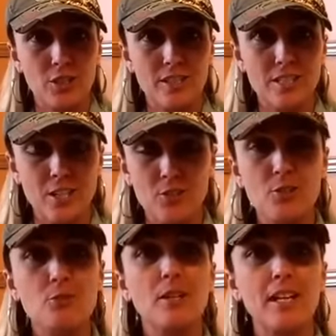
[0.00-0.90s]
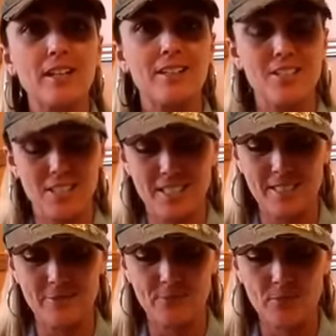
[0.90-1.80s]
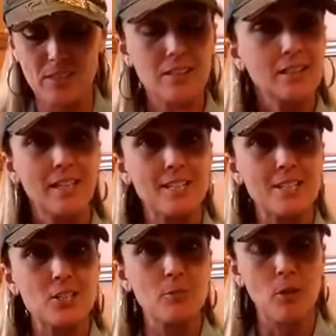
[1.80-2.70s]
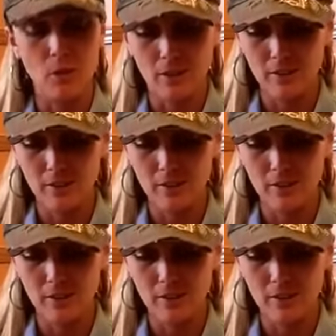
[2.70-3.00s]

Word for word: It's so sweet. It just it touched my heart.